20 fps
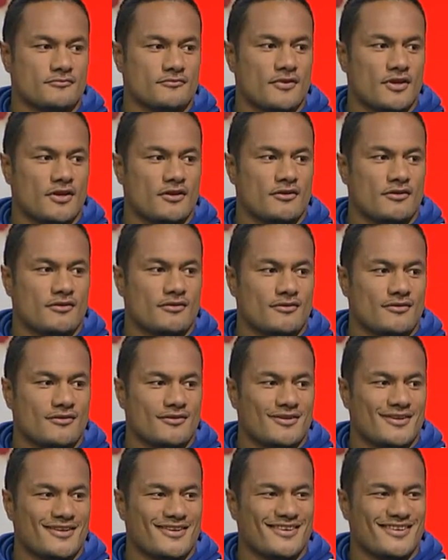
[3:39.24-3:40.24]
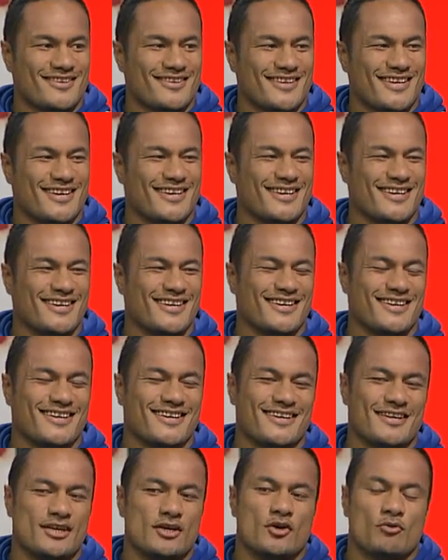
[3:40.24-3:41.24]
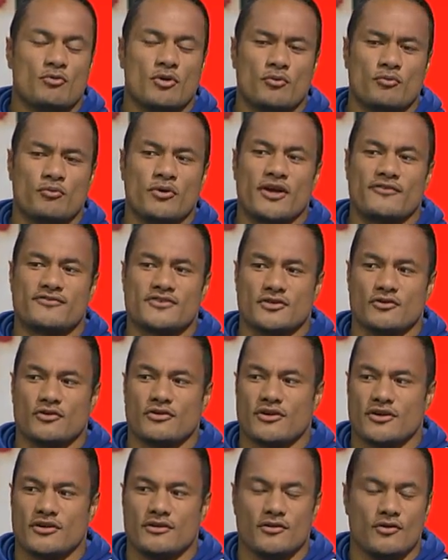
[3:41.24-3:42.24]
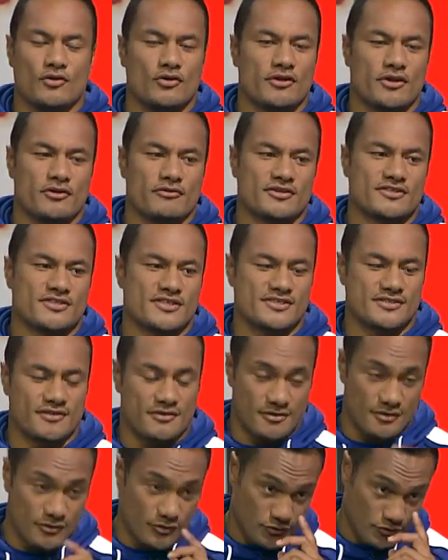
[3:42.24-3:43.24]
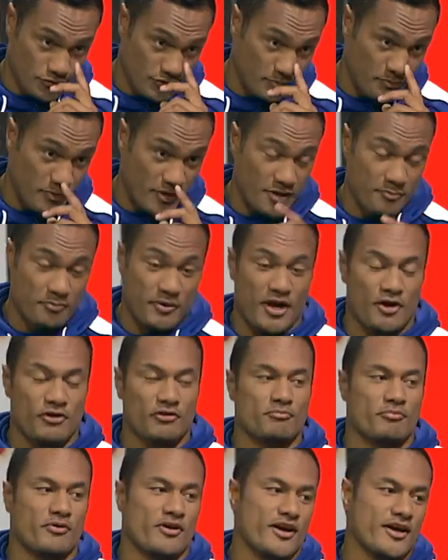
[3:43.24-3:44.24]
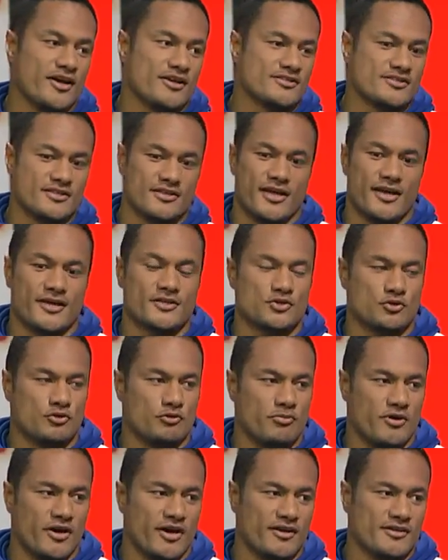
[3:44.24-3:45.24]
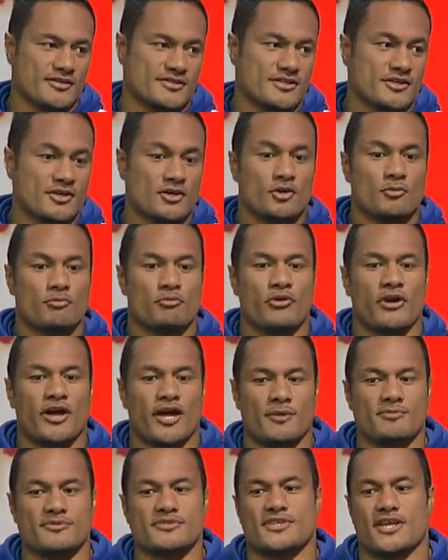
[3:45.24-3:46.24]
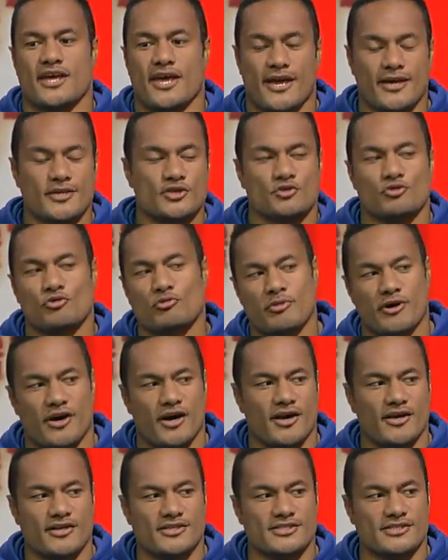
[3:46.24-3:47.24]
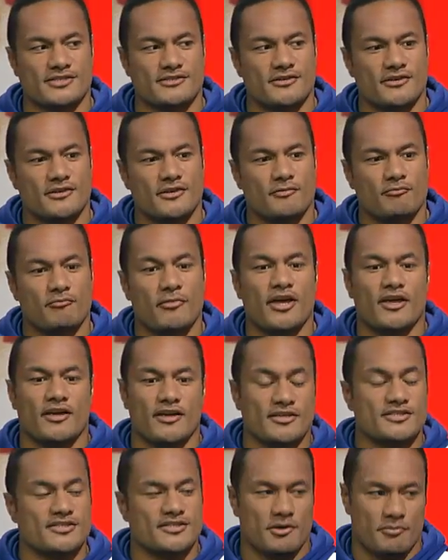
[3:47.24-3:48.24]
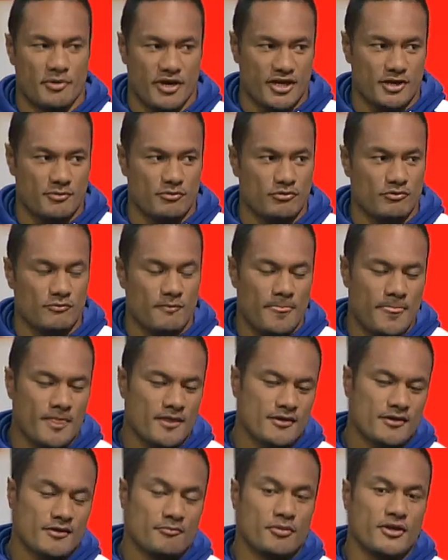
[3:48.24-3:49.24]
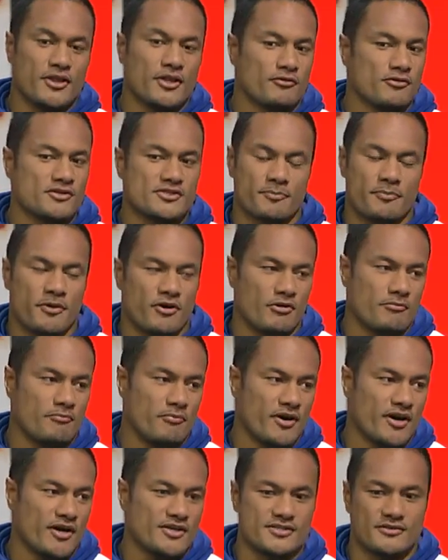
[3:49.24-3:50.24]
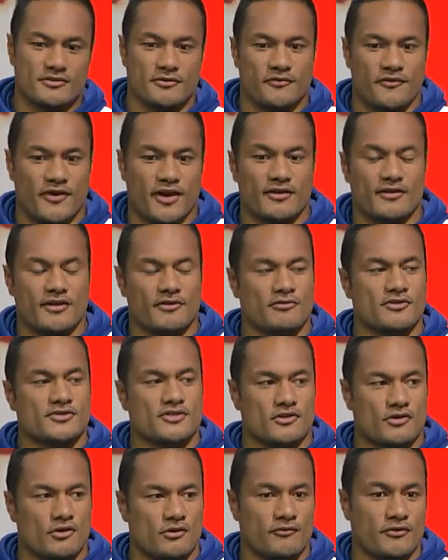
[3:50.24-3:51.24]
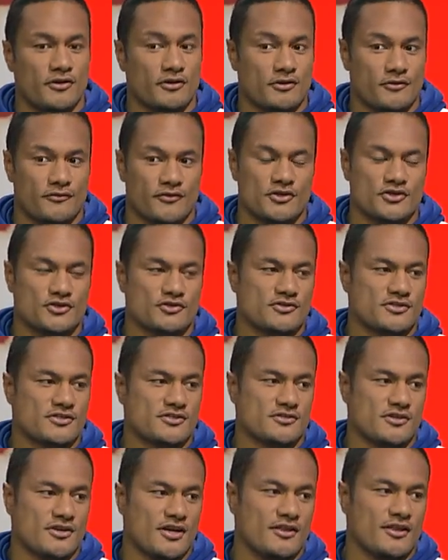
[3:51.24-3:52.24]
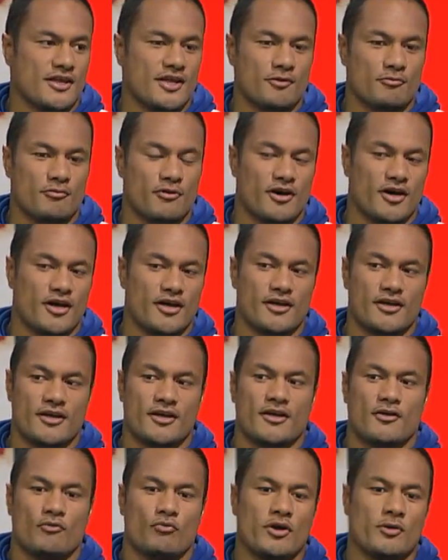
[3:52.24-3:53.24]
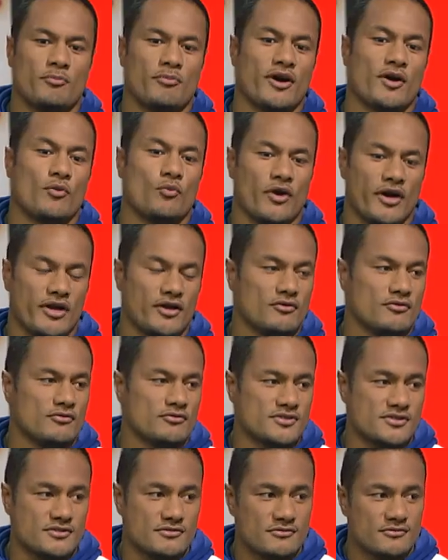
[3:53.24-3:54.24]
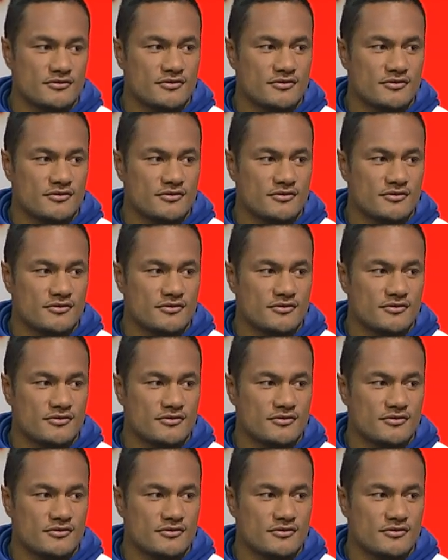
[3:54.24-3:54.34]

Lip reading: You stand by your criticisms of the ref? Well, we have to look at in law there exists a thing called apparent bias and actual bias. Perhaps the actual bias is debatable, but there is apparent bias in the fact there is a conflict of interest, and thereby, whereby Wales